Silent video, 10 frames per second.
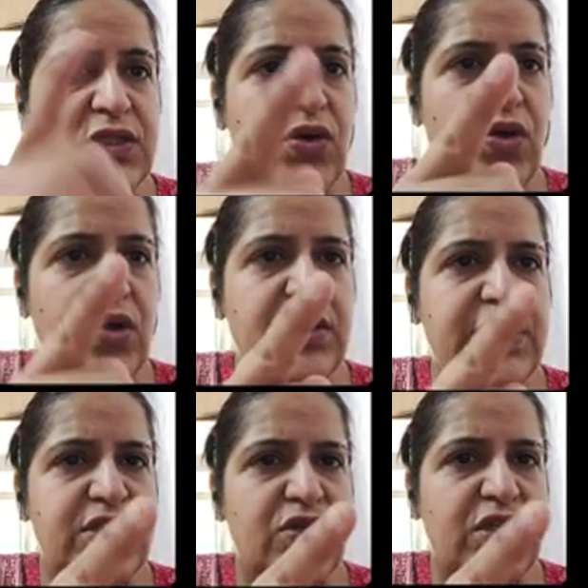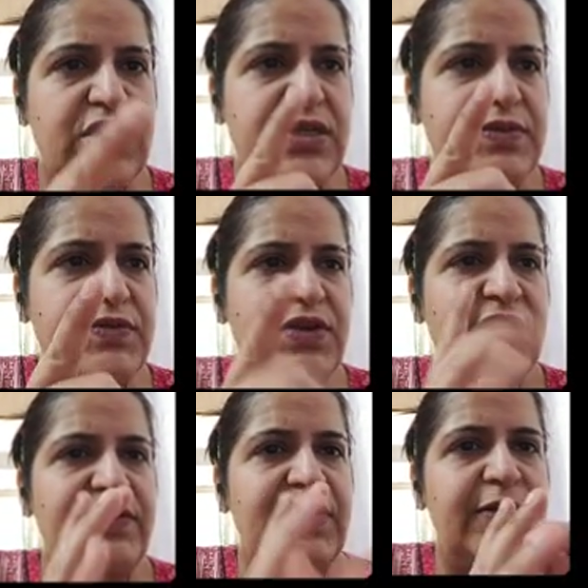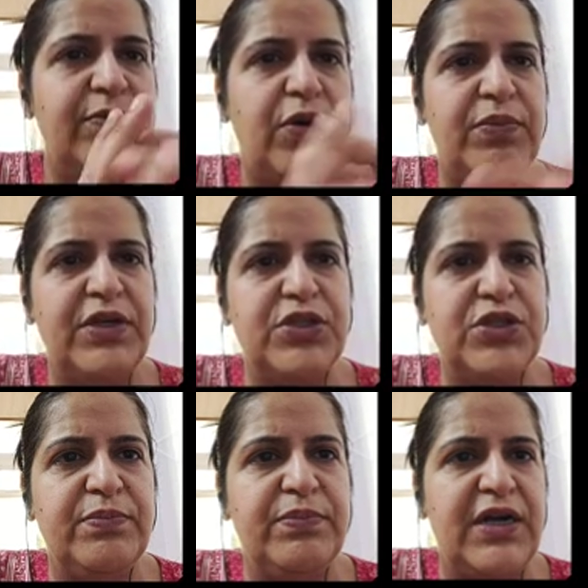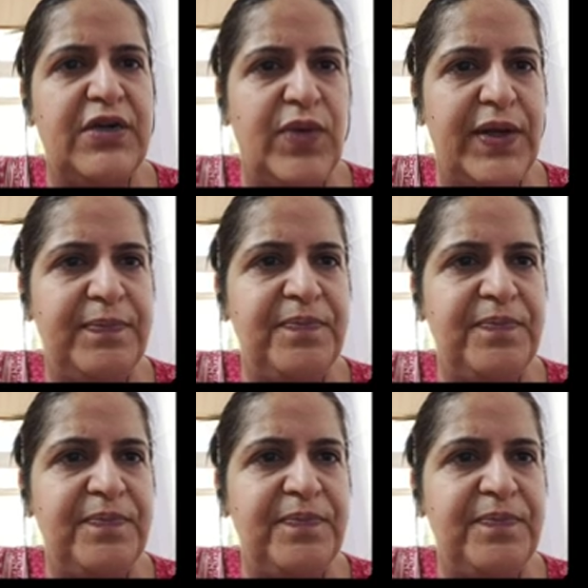all these concepts we have done in population part 1.